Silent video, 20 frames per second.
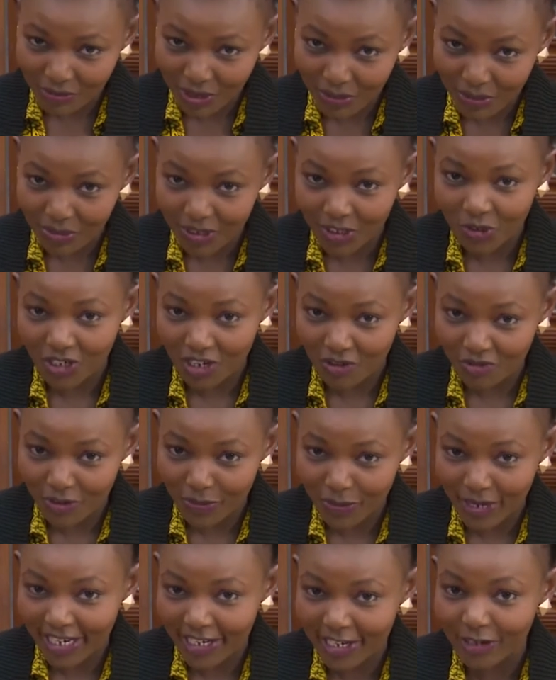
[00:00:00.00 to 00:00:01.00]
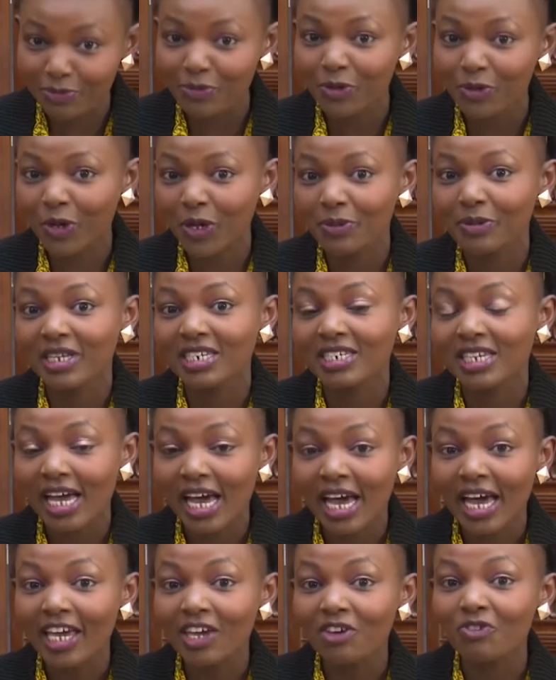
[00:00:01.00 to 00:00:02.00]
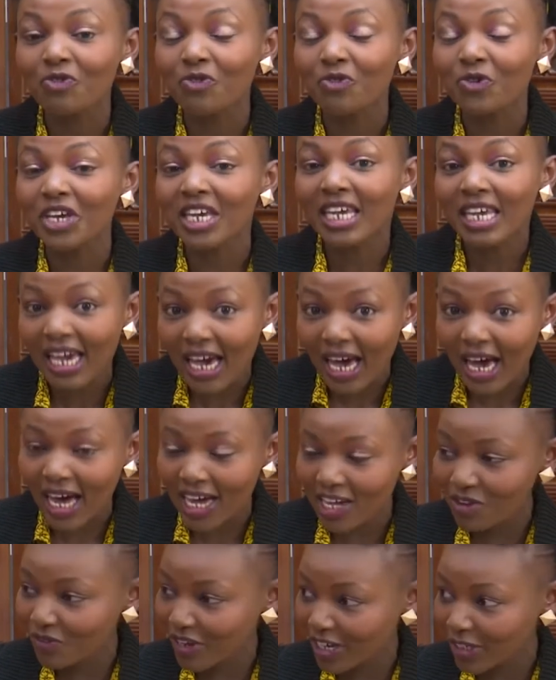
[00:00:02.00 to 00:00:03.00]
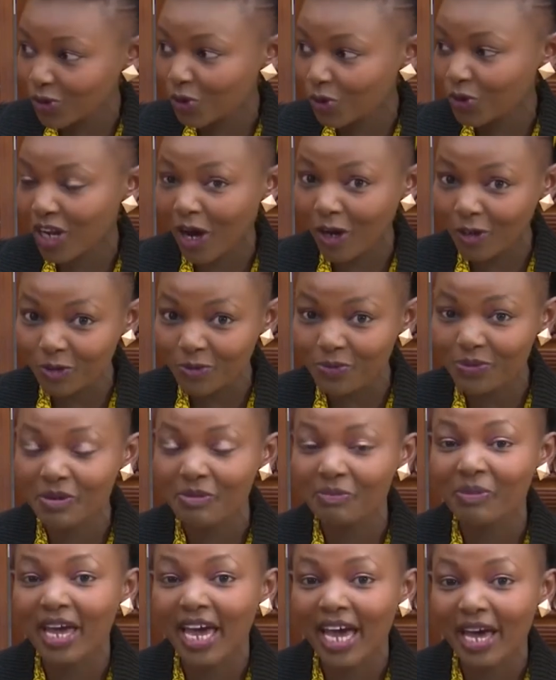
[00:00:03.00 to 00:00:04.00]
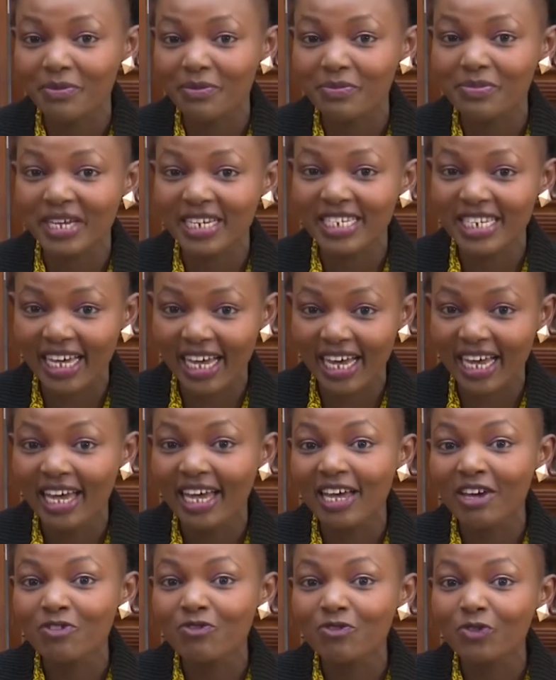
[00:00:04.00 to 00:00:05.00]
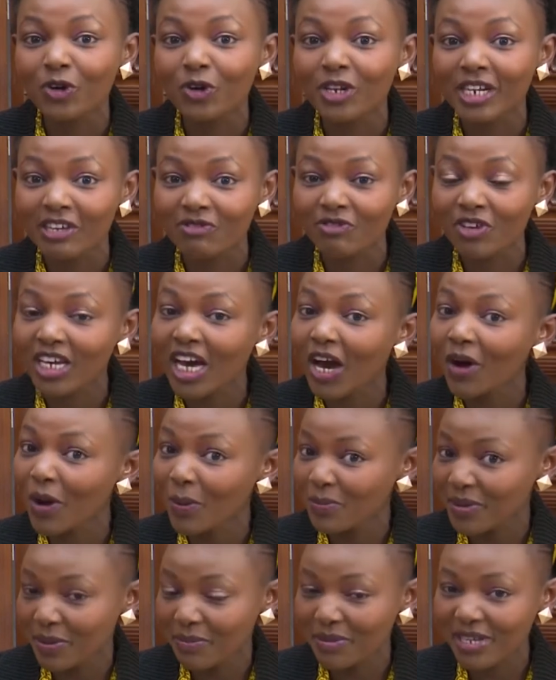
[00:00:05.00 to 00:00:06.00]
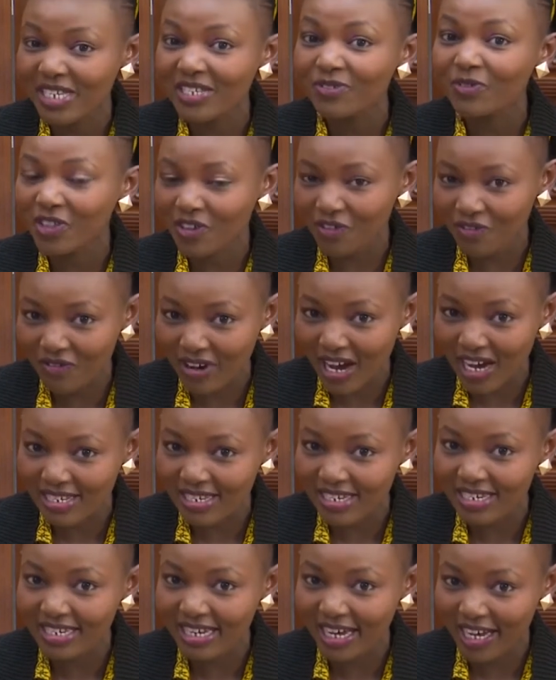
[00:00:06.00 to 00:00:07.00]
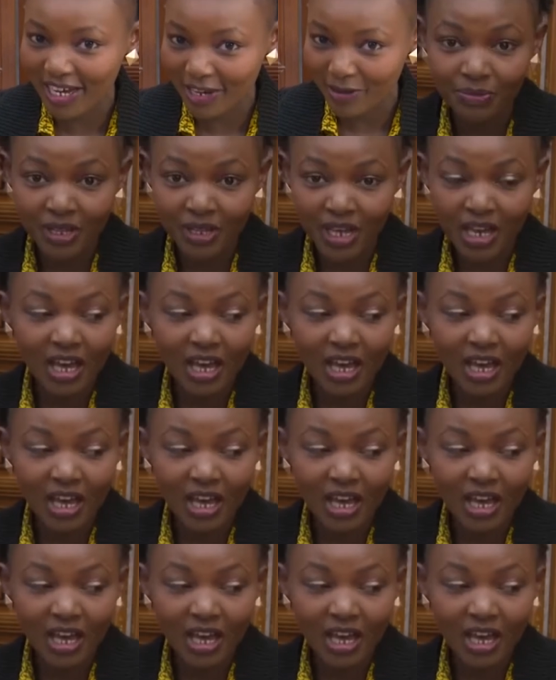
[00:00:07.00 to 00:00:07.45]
Maybe she should have remained in employment. If we hear advice on how to prepare better for leaving our babies for the first time.